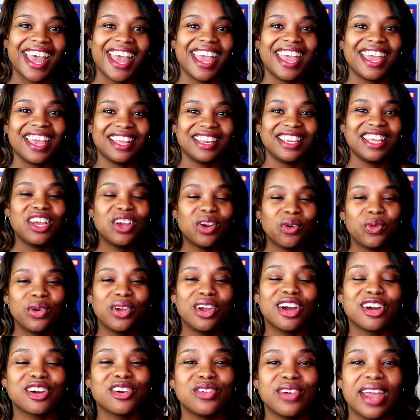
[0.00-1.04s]
And here we
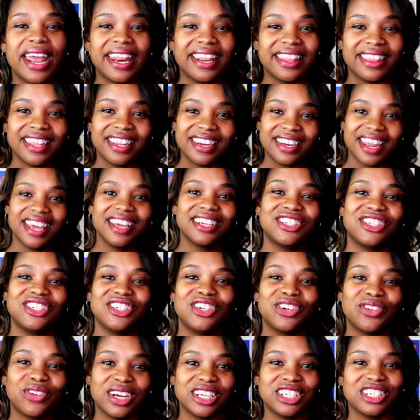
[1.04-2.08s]
are creating the next
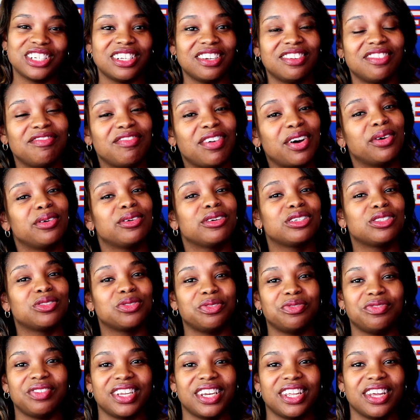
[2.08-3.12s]
generation of voters
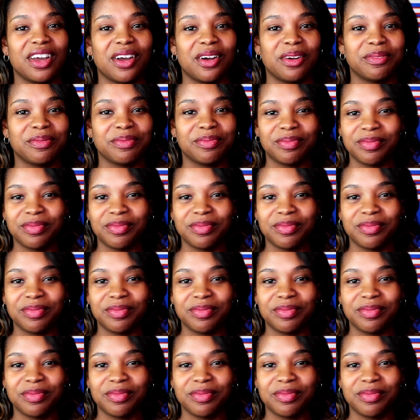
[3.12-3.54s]
through video.